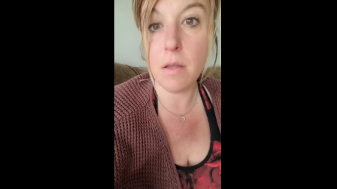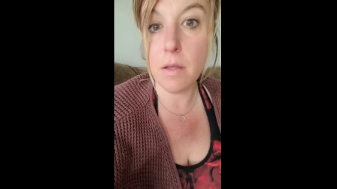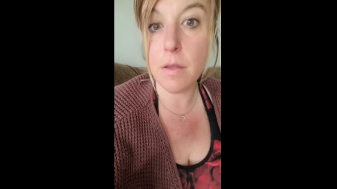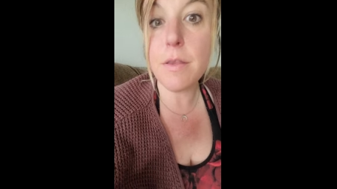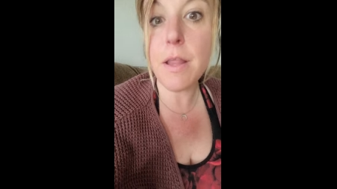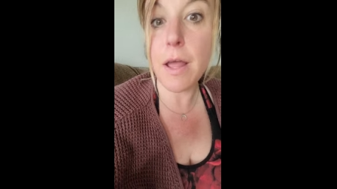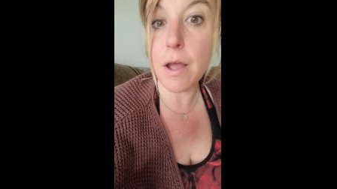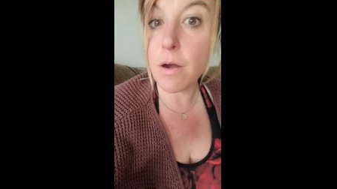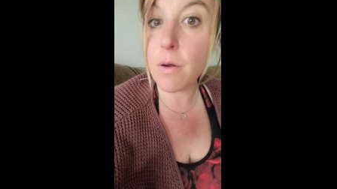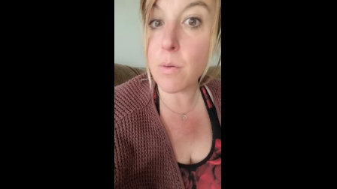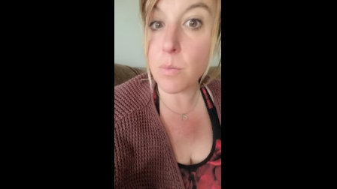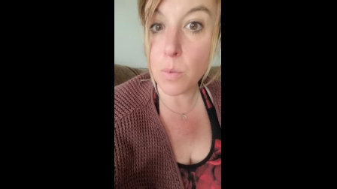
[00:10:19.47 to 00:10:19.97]

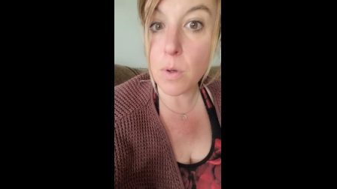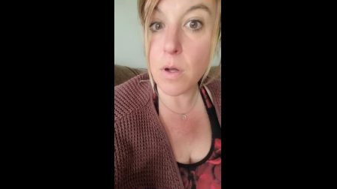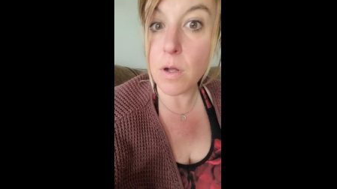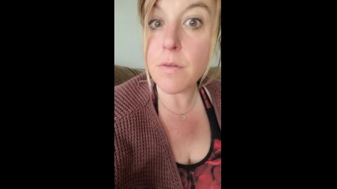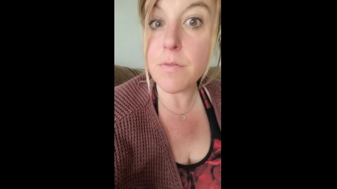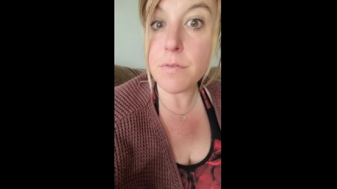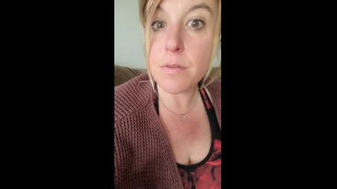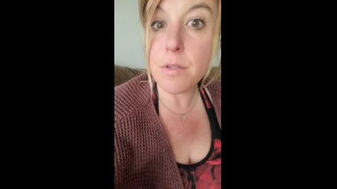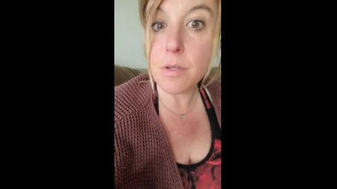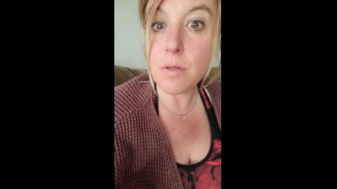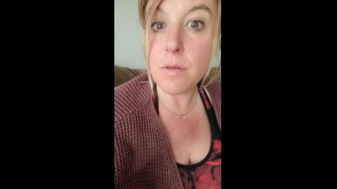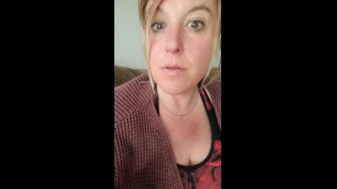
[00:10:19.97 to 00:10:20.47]
they are
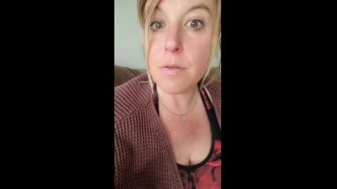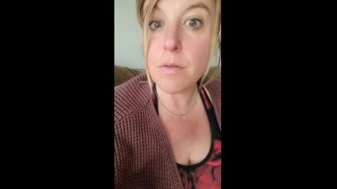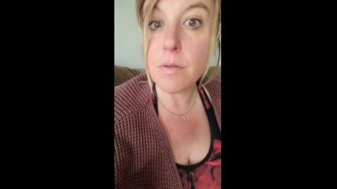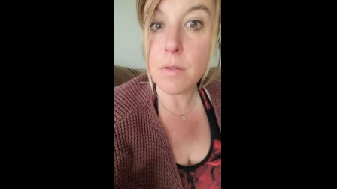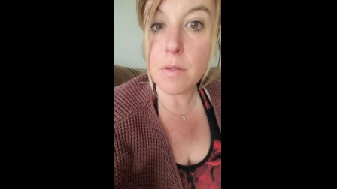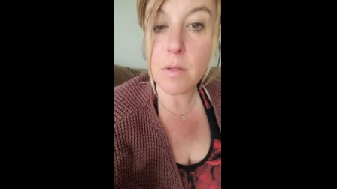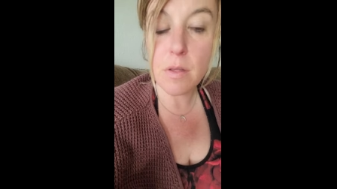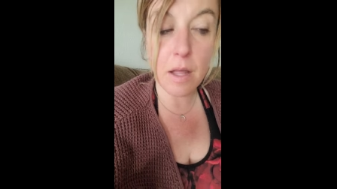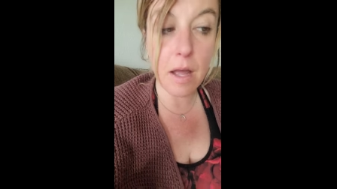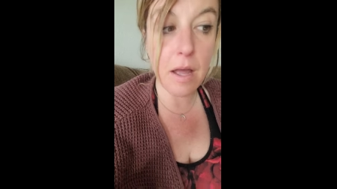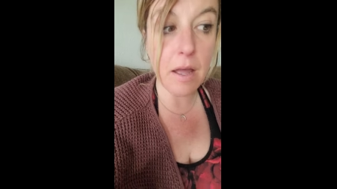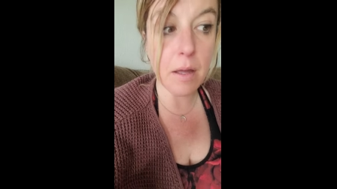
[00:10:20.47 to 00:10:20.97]
wolves.
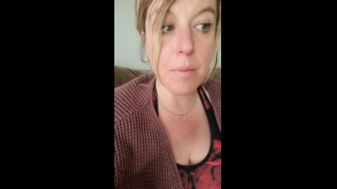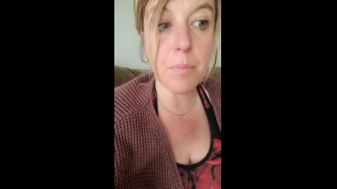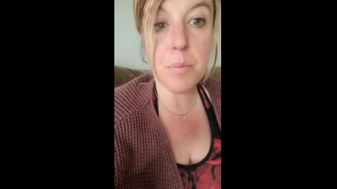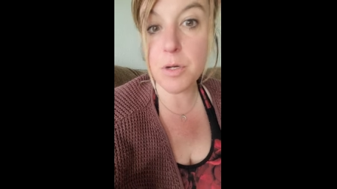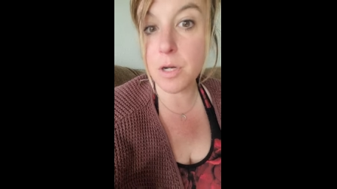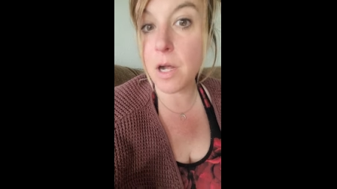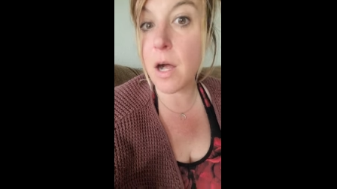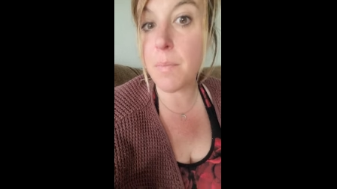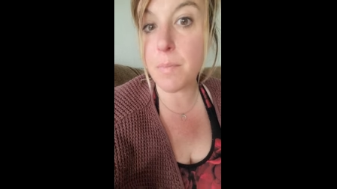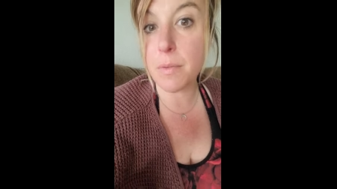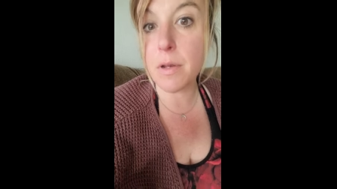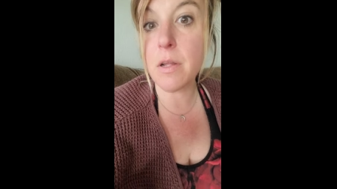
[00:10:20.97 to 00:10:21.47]
Like,
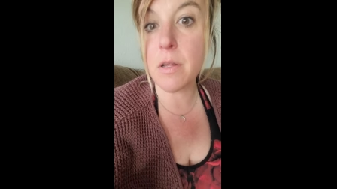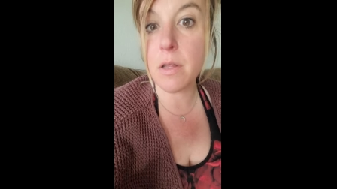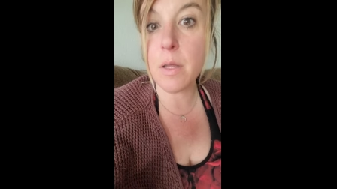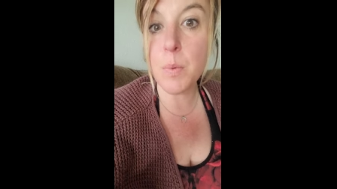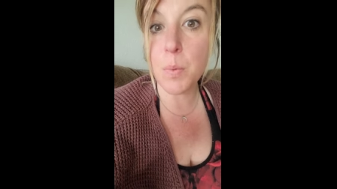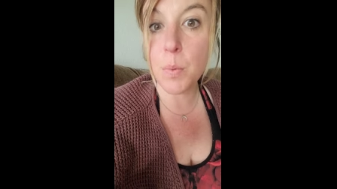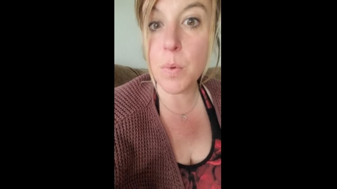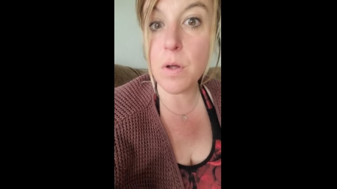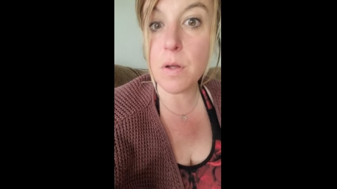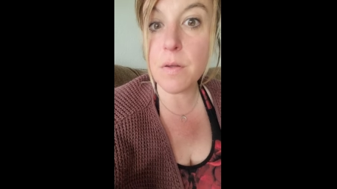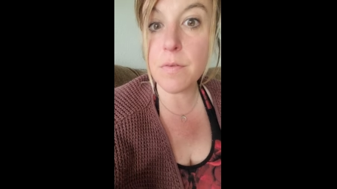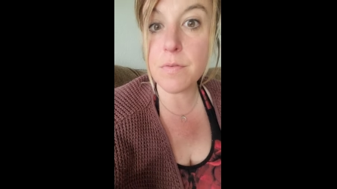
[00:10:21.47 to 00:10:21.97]
predominantly
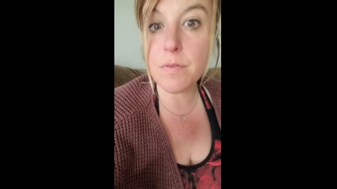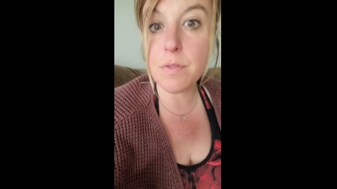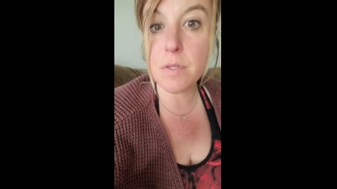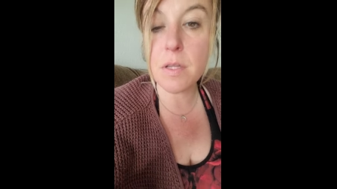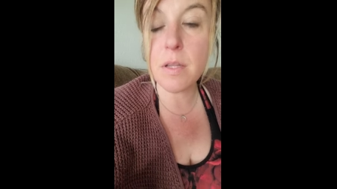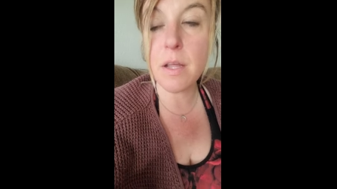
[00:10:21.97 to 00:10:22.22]
wolves.